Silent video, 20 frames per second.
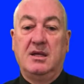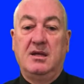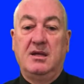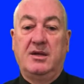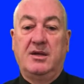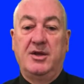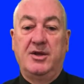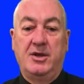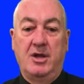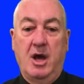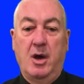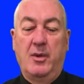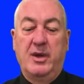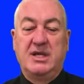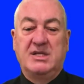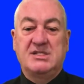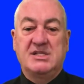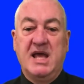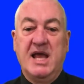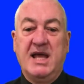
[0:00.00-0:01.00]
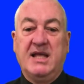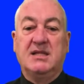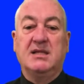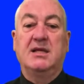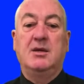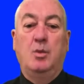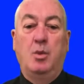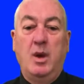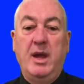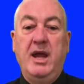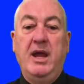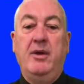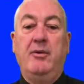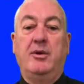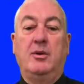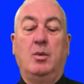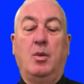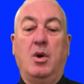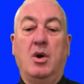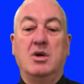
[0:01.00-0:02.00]
can know exactly where
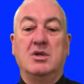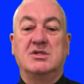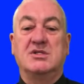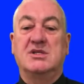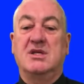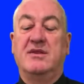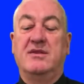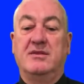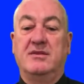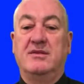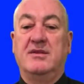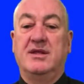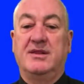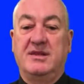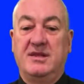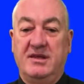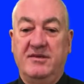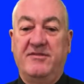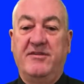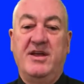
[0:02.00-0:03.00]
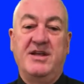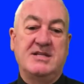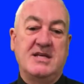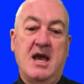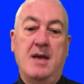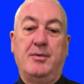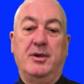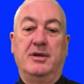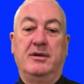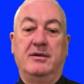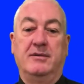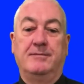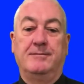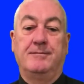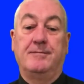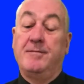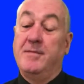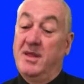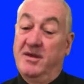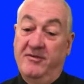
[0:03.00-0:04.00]
it was that the event happened?
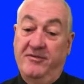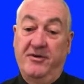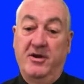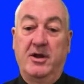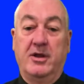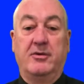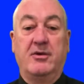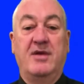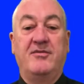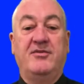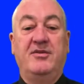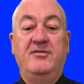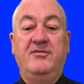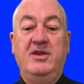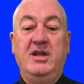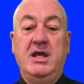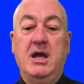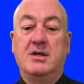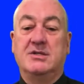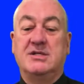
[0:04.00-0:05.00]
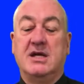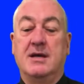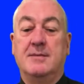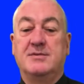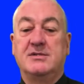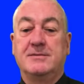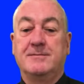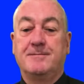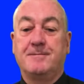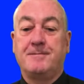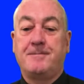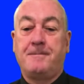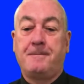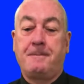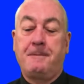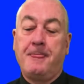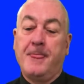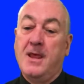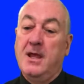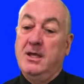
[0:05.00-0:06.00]
Photographs and videotapes.
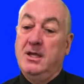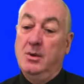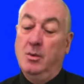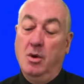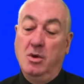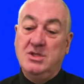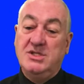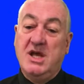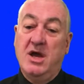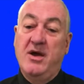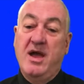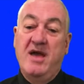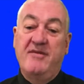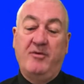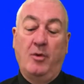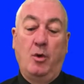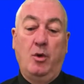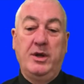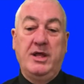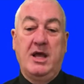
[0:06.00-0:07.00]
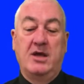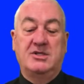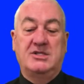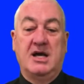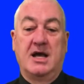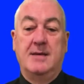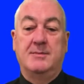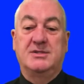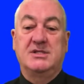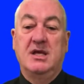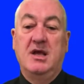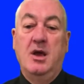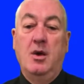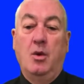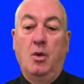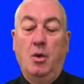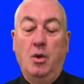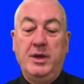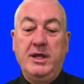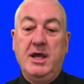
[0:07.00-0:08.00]
You also have audio tapes.
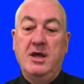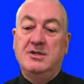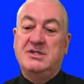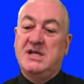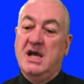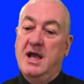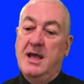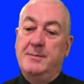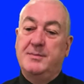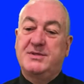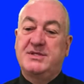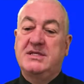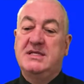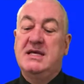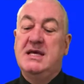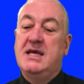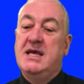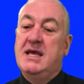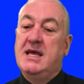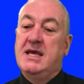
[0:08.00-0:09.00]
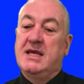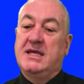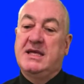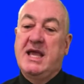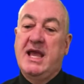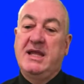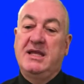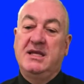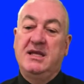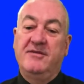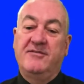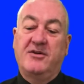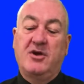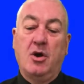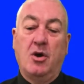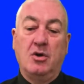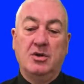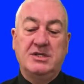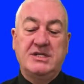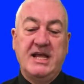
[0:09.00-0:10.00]
Audio tapes can give
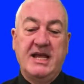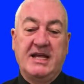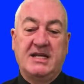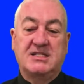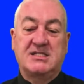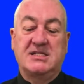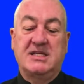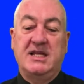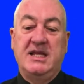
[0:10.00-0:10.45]
context